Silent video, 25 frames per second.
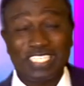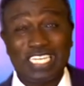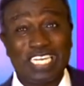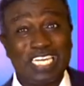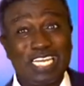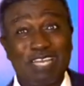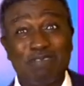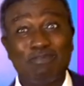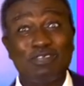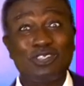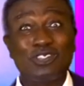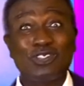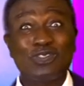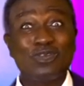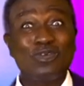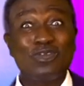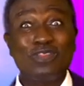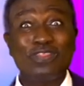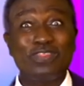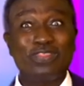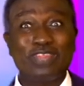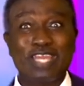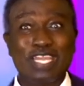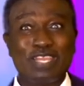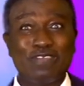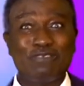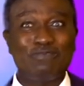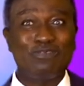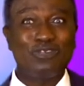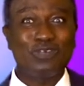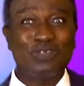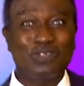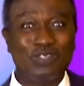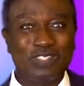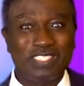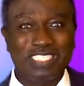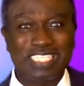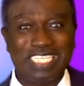And I'm so
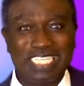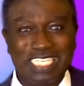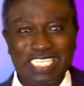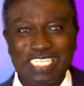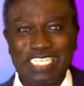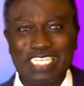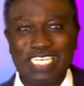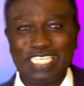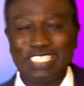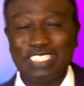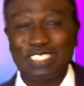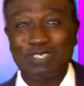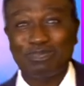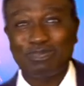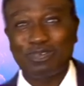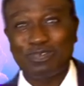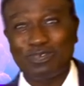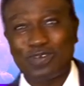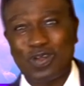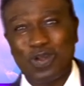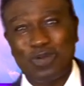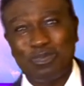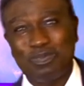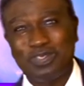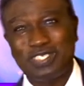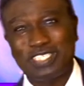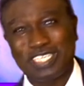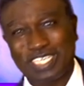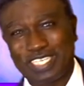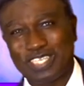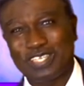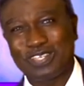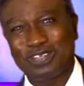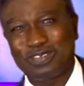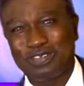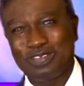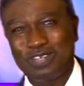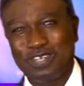thankful to the leadership of Hope
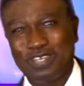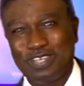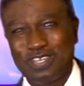Channel